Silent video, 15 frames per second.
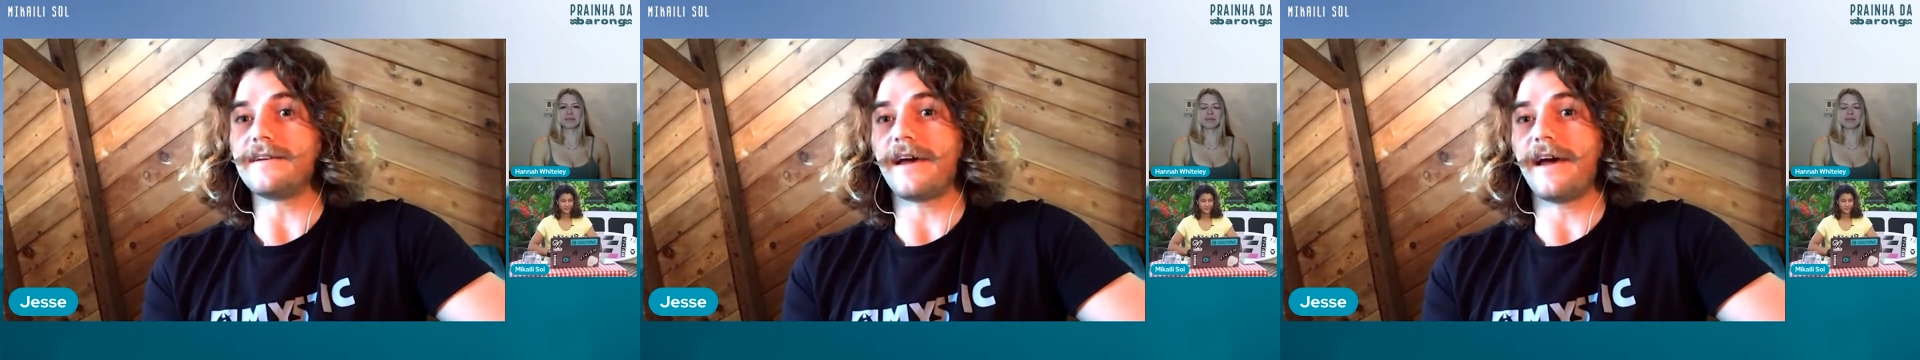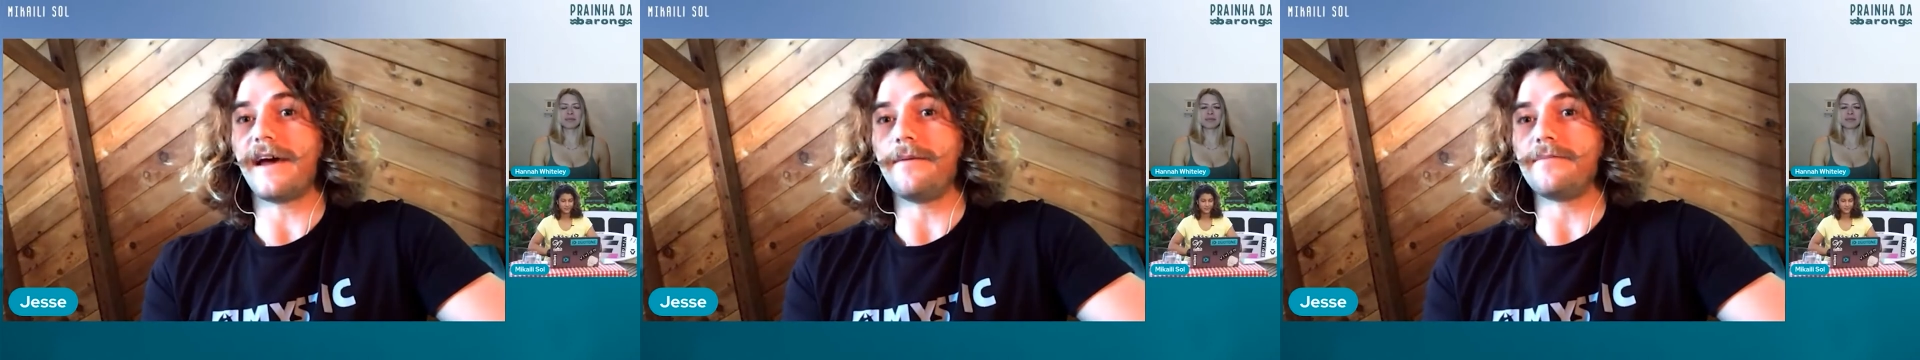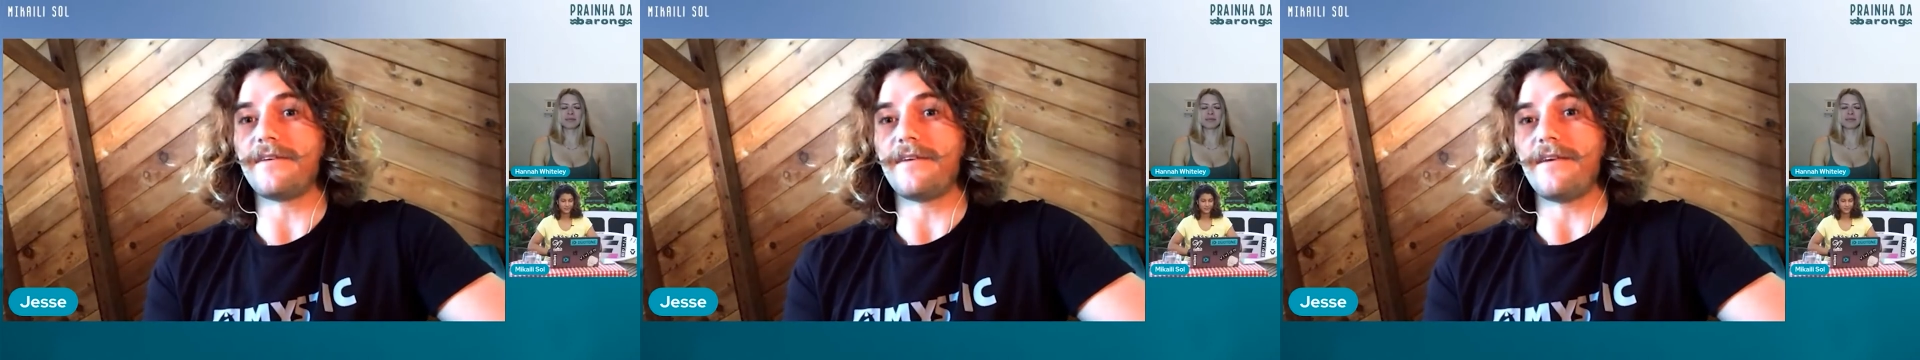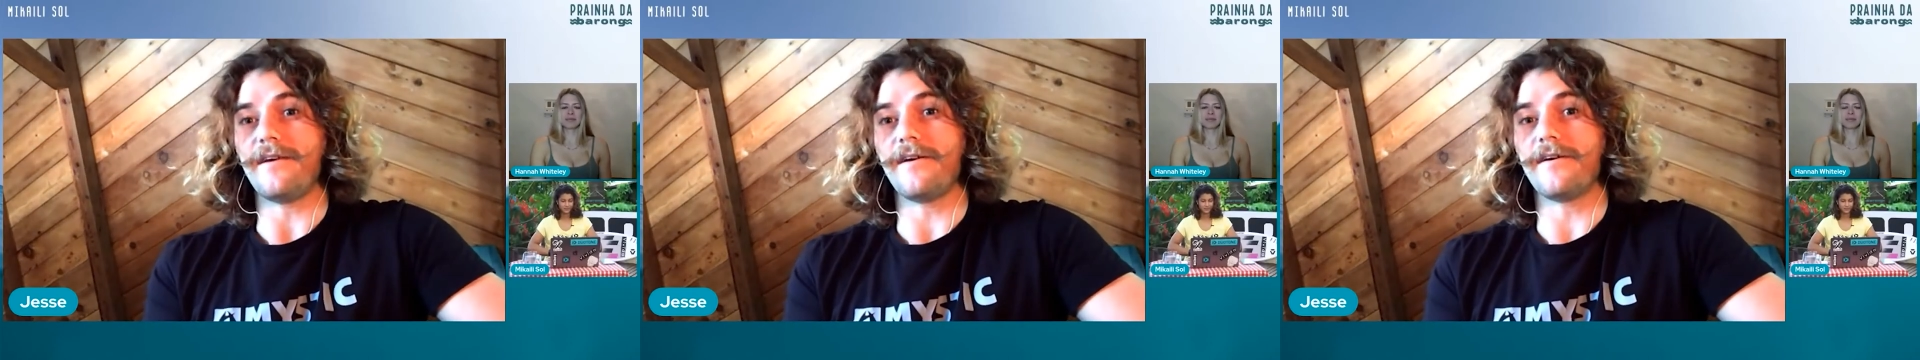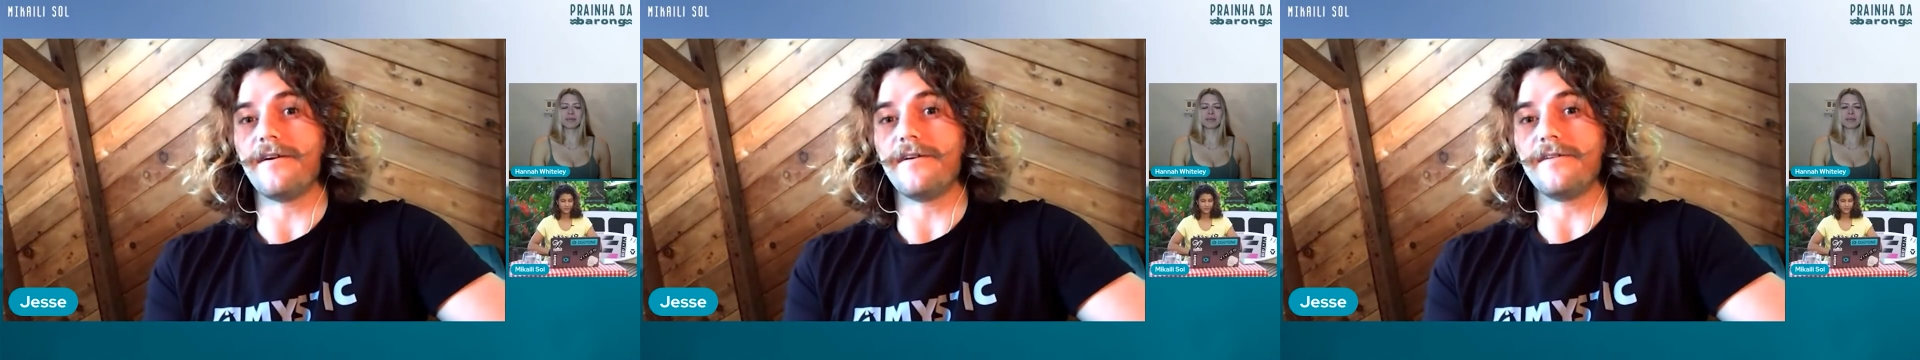times a
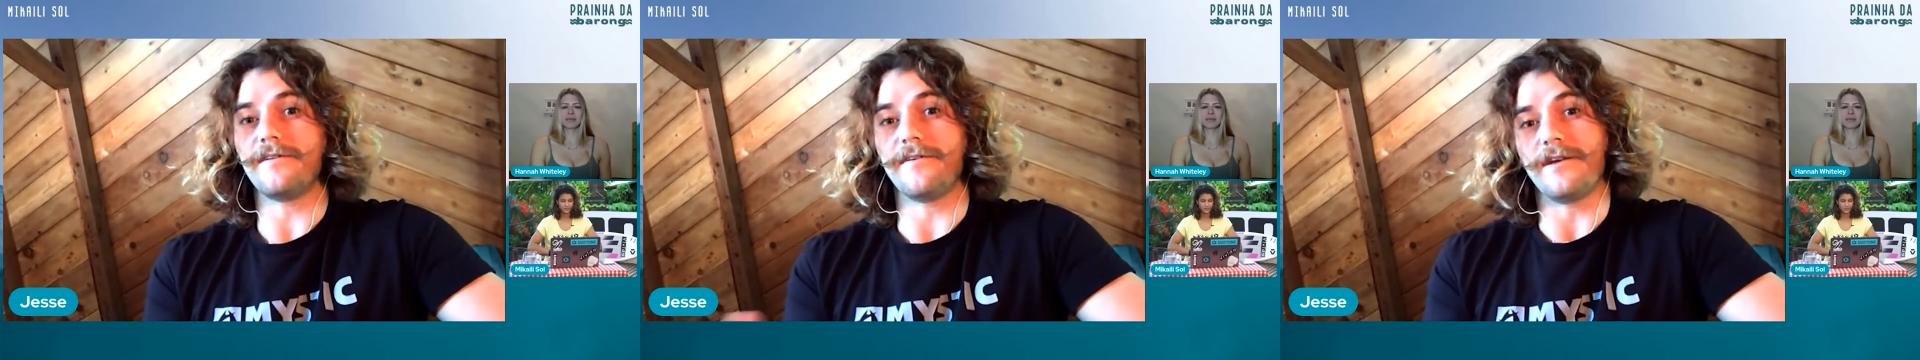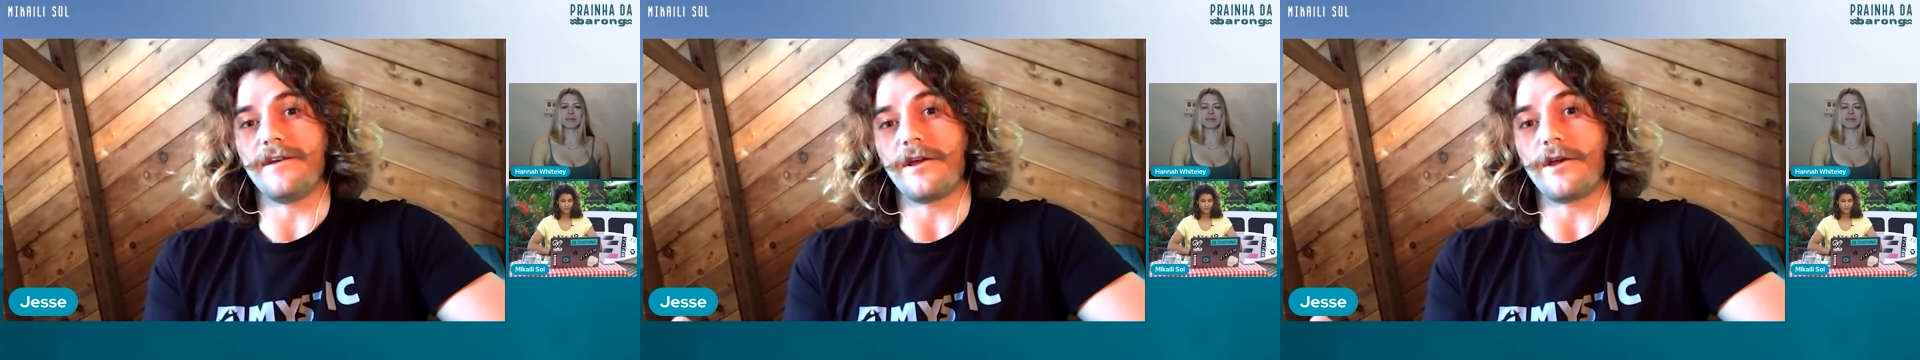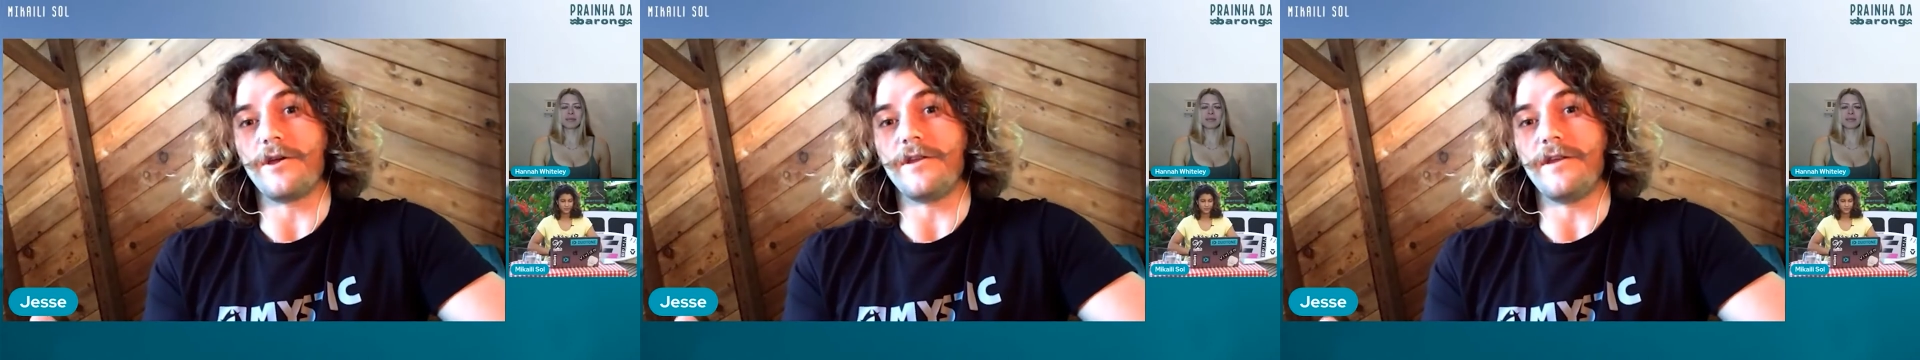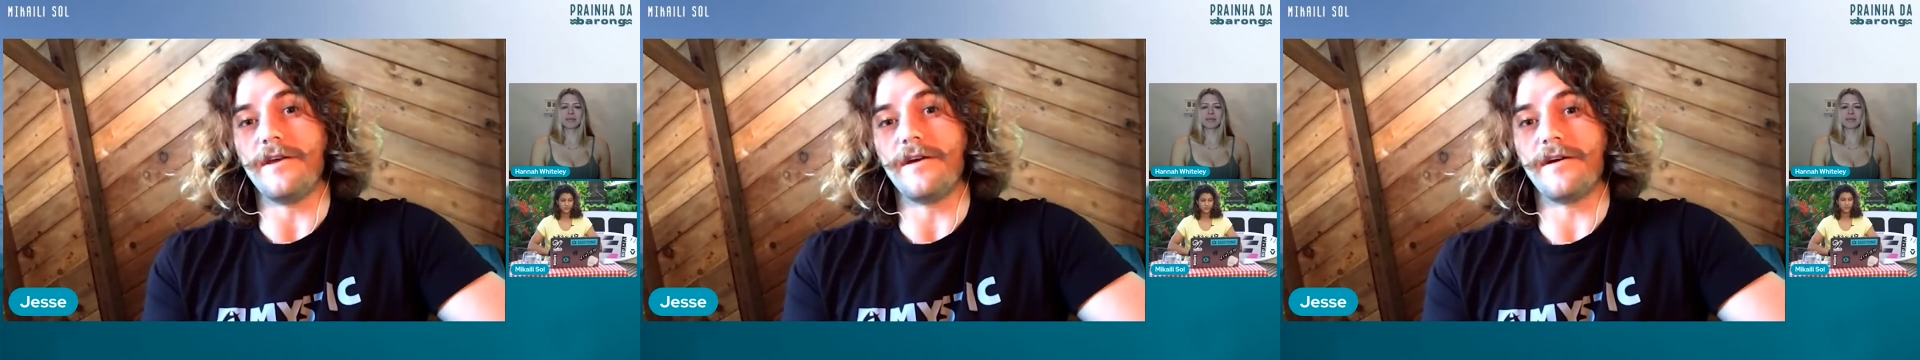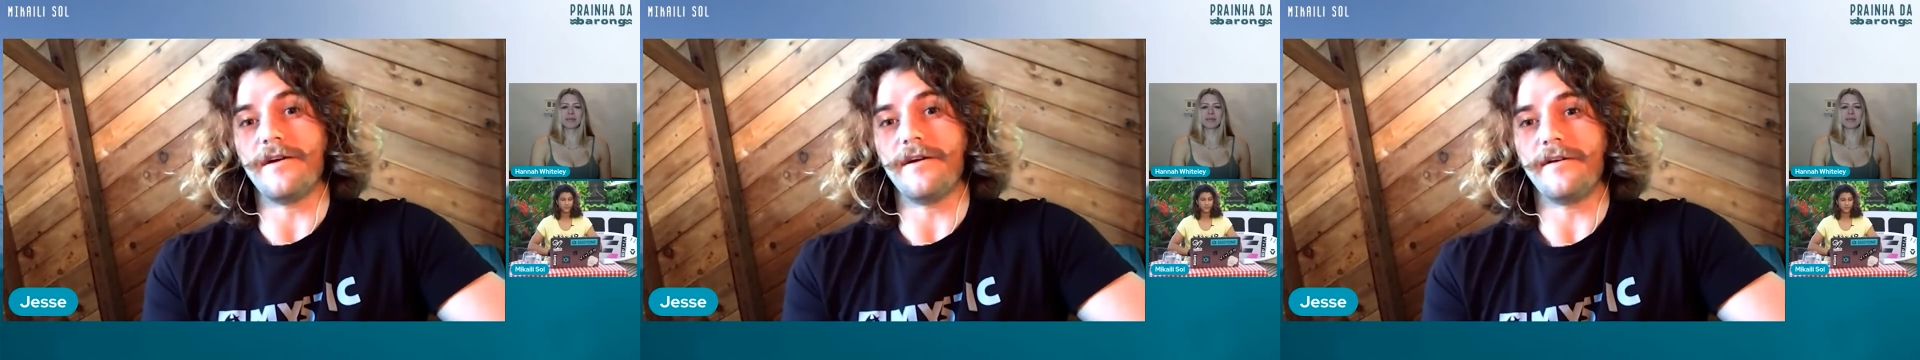year during a good
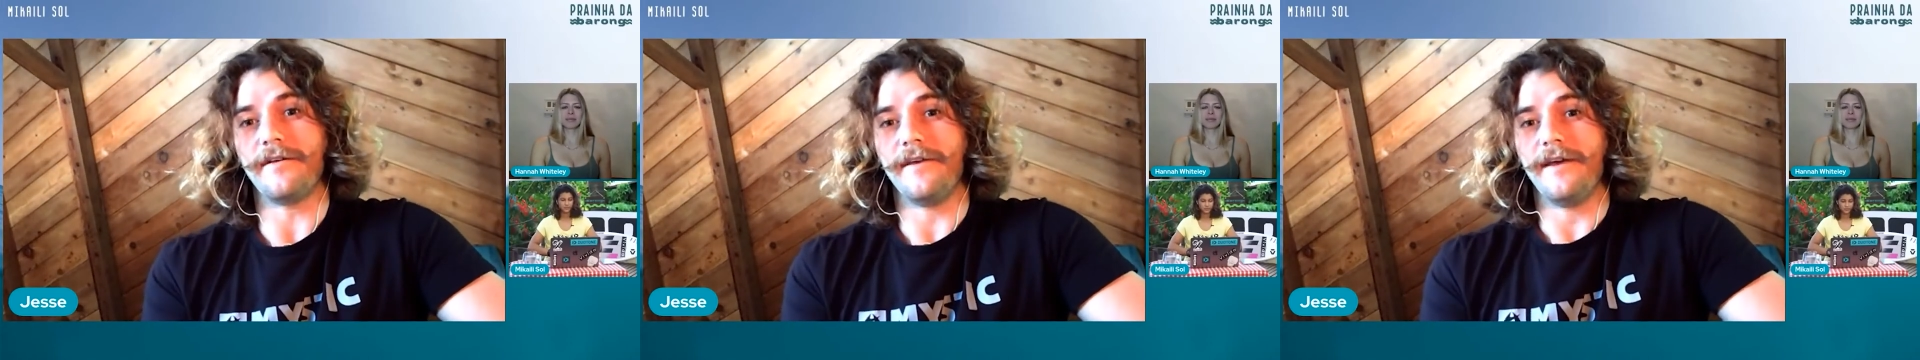year.